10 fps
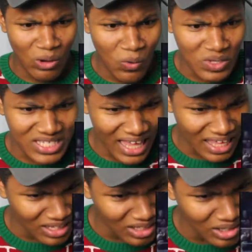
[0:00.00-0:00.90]
Who's
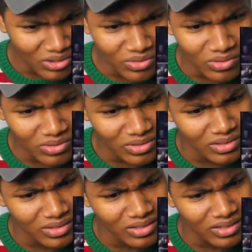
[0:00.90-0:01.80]
that? Hold on.
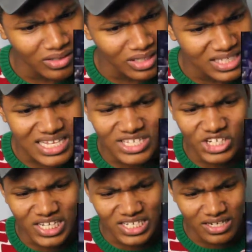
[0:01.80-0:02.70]
Is that
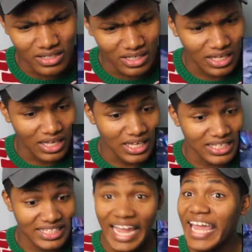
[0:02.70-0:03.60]
Johnson?
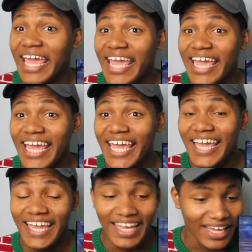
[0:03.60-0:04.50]

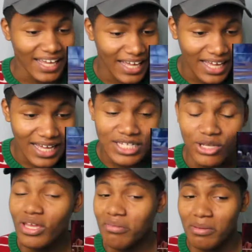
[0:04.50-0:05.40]
Dang.
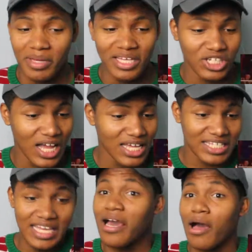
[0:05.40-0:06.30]
So he can beat John
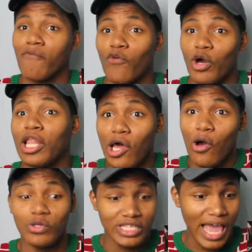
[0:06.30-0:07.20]
Cena up for a
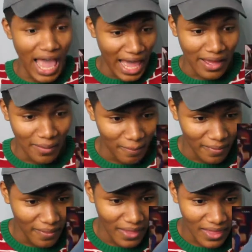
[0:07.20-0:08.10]
long time.
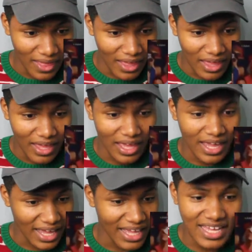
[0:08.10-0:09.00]

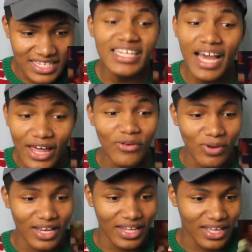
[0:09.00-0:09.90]
Yeah, here's another
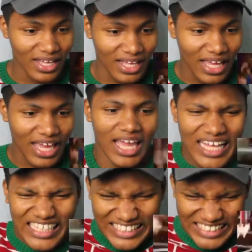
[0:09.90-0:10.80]
one.
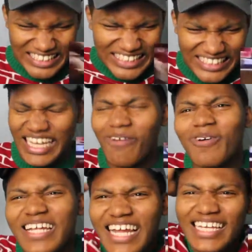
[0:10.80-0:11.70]
That
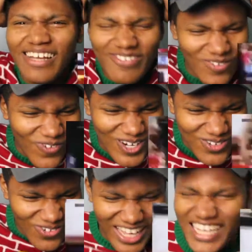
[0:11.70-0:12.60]
one looked like that was the worst
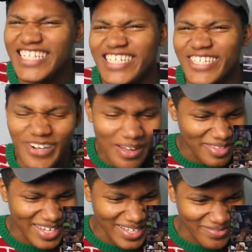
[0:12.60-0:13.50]
one. He just
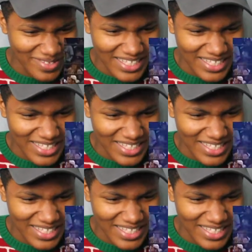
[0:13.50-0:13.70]
dropped him.